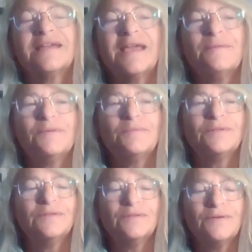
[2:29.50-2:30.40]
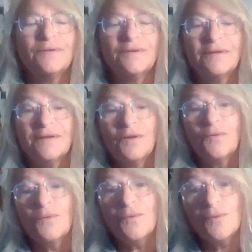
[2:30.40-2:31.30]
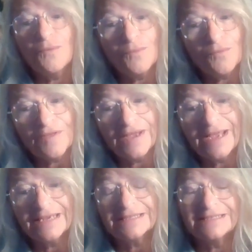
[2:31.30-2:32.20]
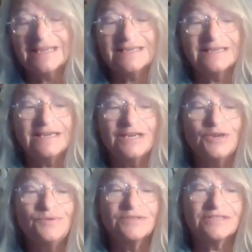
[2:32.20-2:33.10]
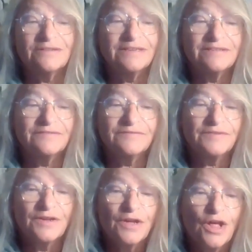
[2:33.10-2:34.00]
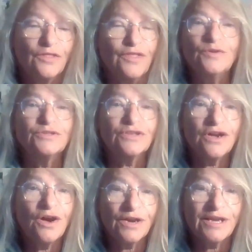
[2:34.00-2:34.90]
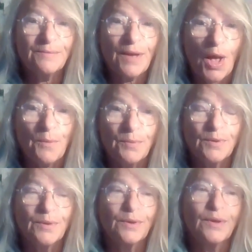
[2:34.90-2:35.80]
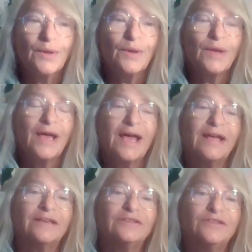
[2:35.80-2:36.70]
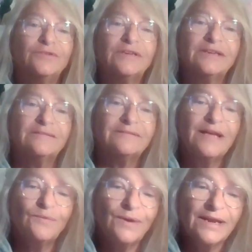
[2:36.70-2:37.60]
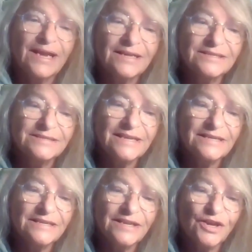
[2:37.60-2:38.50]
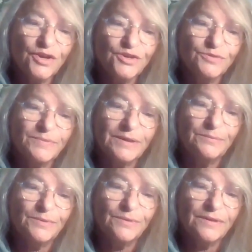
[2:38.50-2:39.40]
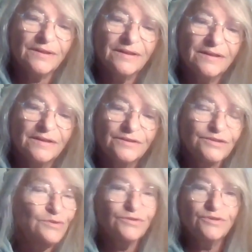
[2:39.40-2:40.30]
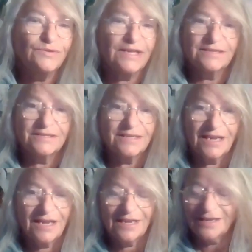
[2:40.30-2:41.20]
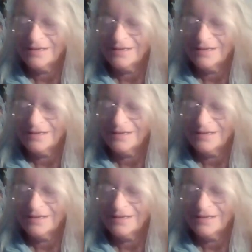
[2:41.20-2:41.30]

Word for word: capable, or they accidentally lose sight of those that can't keep up. And you can that way accidentally hurt people. Don't do that today.